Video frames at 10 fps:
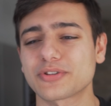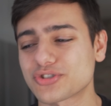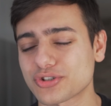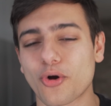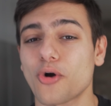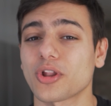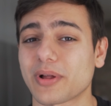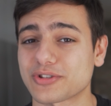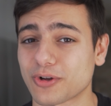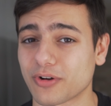and it's just all
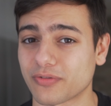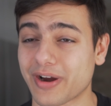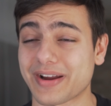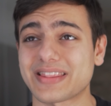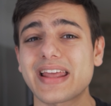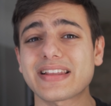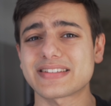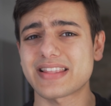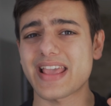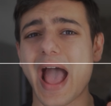about software, and that is the